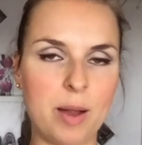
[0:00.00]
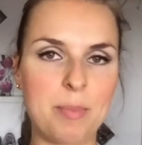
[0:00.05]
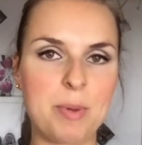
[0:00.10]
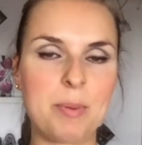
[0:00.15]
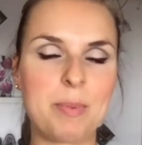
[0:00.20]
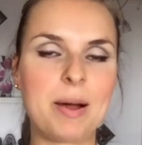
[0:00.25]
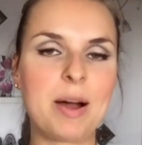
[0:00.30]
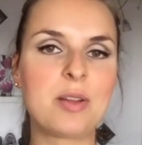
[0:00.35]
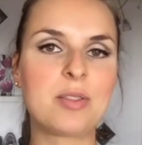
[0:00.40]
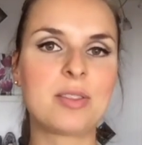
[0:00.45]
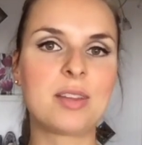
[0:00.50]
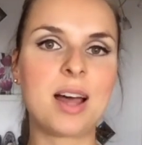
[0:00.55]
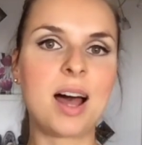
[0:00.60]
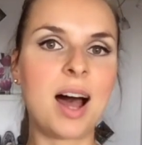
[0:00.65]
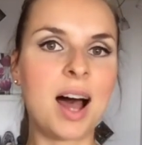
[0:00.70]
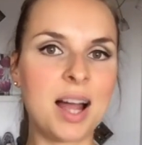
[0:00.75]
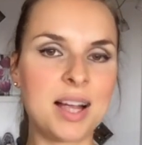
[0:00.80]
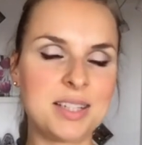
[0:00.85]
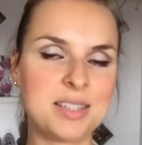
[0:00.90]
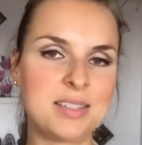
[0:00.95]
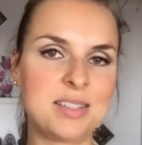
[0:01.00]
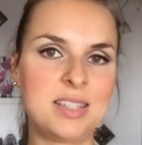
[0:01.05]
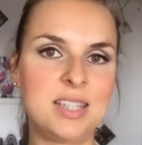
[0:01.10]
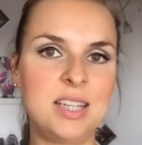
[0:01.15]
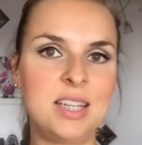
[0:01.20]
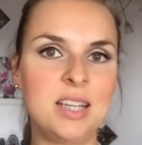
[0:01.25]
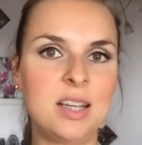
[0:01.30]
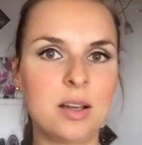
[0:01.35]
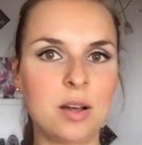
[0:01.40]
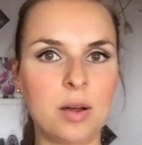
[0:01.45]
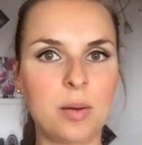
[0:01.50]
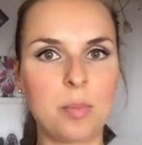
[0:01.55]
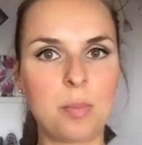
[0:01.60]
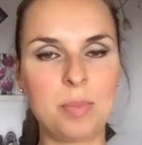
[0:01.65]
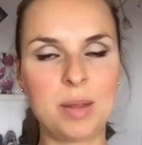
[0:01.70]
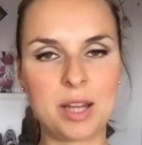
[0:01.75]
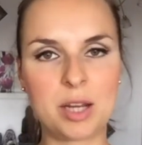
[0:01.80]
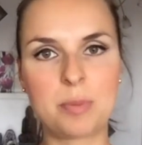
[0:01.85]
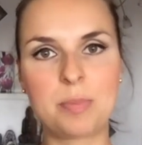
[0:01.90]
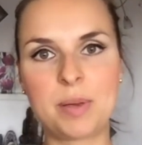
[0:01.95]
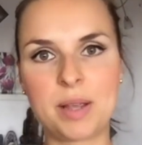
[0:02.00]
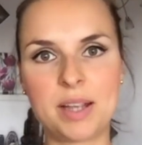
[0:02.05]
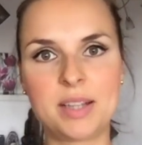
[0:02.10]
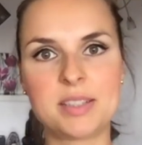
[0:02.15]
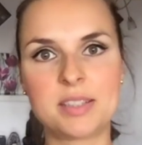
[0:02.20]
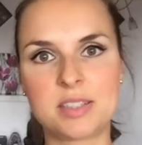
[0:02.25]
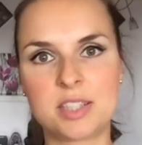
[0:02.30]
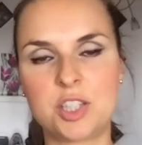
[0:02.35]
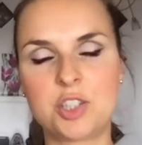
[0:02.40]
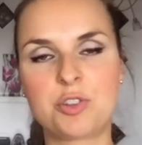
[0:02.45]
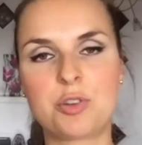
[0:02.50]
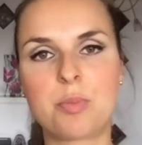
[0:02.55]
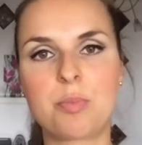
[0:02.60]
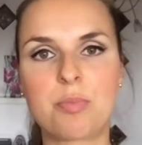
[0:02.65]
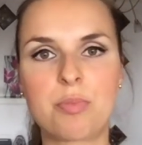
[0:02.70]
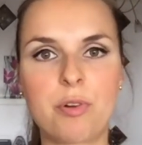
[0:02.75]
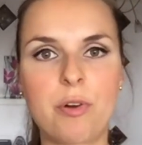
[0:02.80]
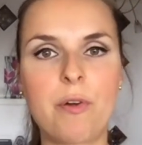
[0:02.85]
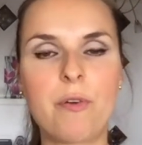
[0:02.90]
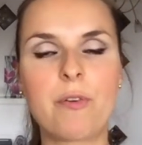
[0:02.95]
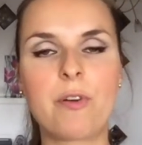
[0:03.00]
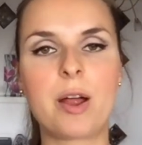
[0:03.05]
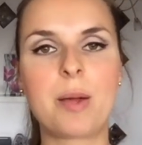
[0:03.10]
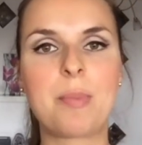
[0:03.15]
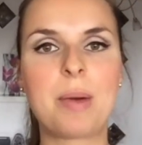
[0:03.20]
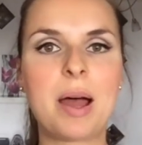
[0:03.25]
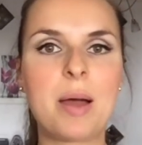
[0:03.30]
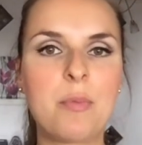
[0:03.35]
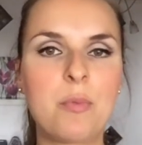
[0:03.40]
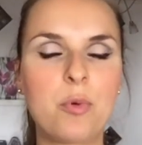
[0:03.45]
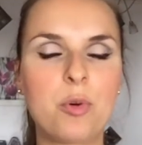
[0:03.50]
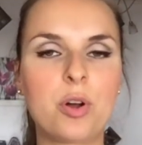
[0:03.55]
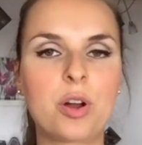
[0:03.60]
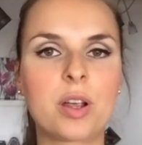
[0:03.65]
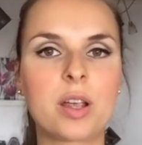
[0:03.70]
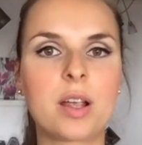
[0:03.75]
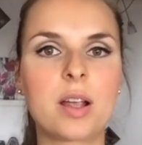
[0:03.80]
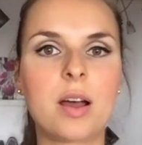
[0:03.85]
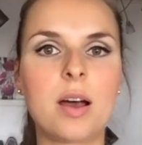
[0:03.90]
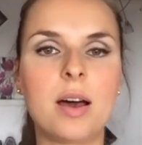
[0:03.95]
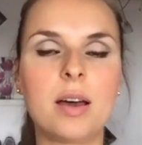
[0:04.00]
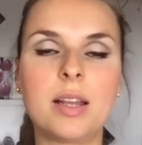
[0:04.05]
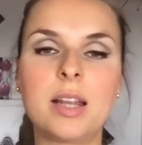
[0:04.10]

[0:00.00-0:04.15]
about the IC Bladder Pain Syndrome program I'm working on,